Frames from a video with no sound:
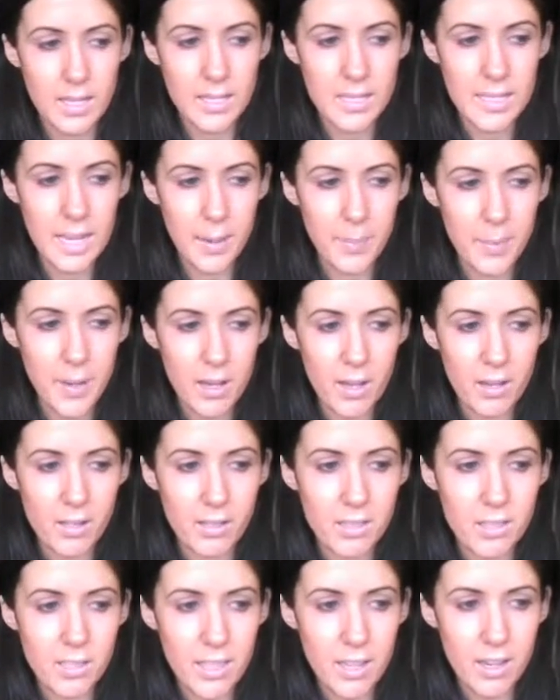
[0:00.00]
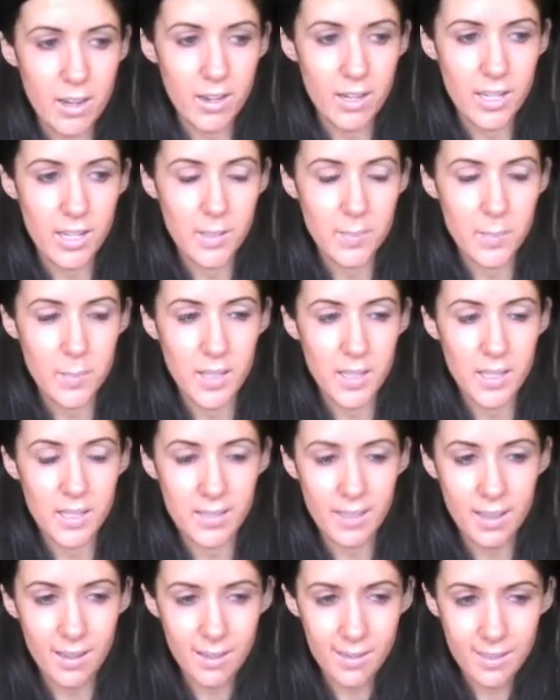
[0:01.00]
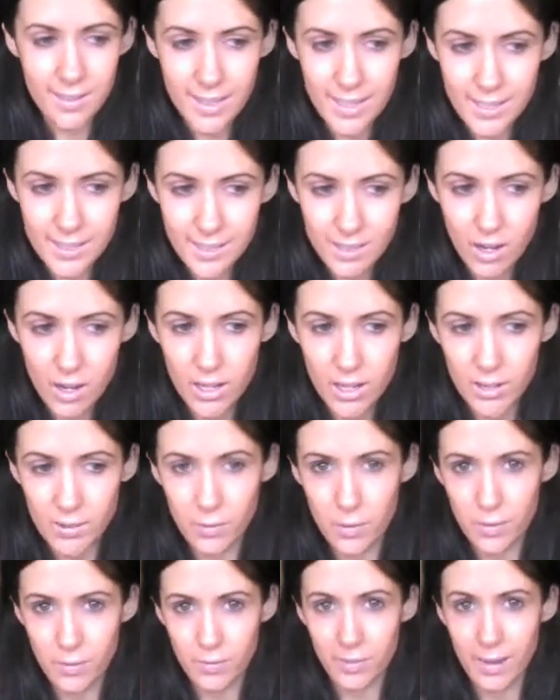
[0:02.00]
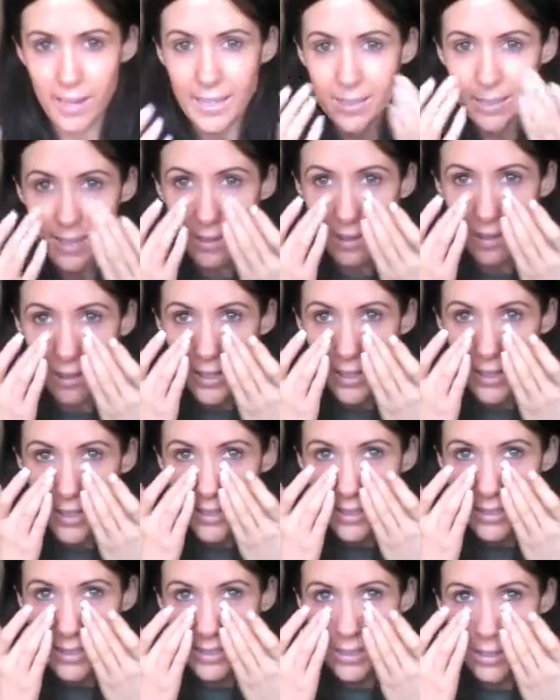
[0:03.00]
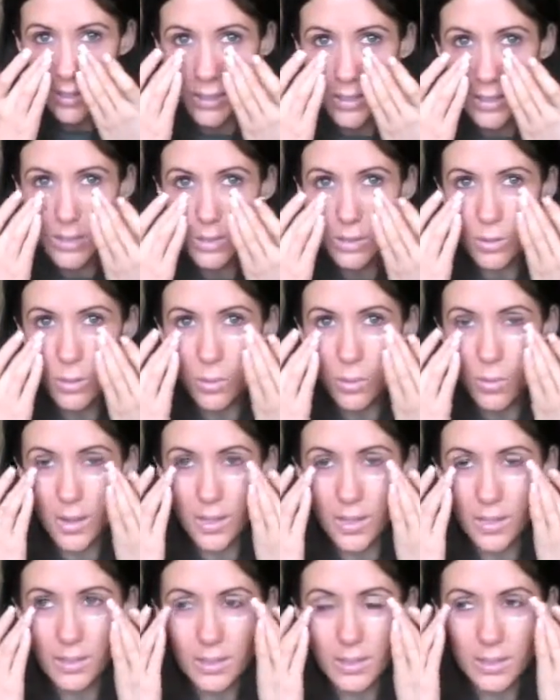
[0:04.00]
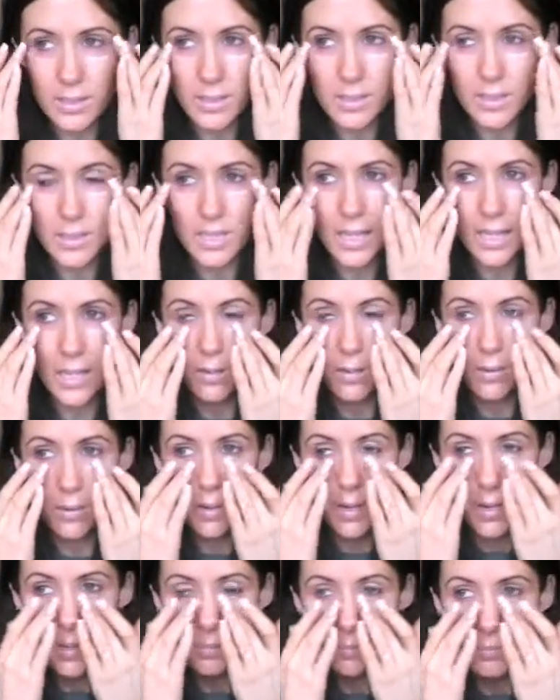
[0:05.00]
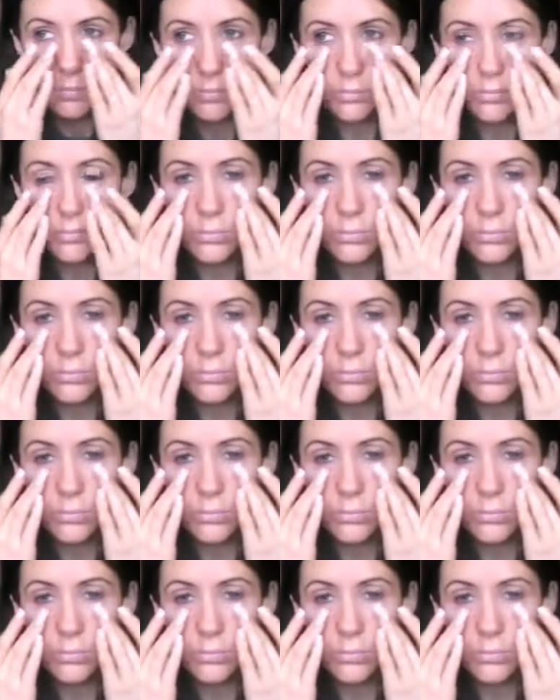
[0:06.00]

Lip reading: dab it under the eyes because this kind of reflects light, so it's quite good as a day cream.